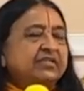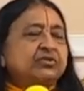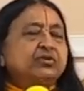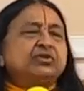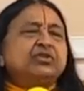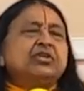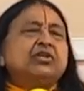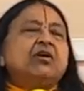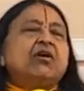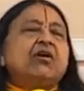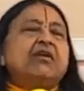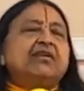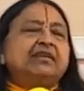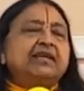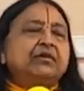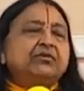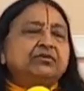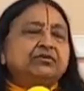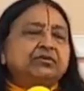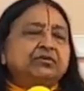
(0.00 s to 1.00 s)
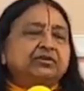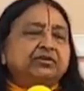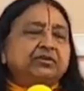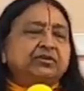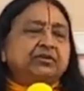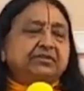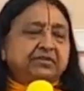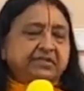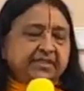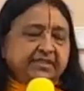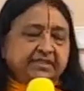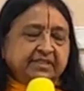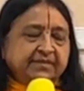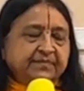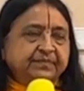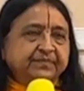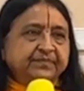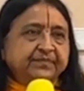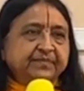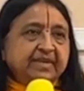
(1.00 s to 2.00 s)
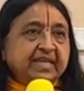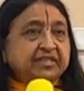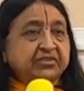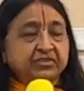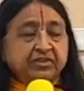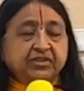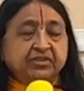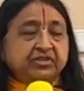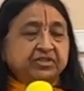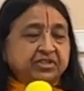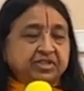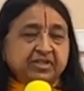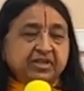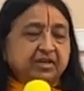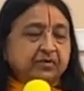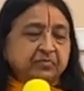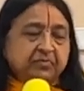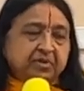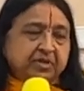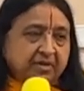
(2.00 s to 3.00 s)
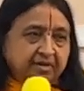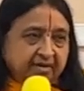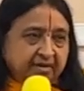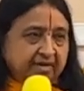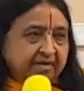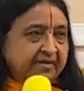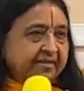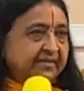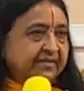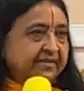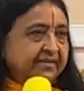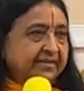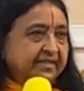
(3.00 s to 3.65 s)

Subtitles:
So she called out to Sri Krishna, and Sri Krishna appeared.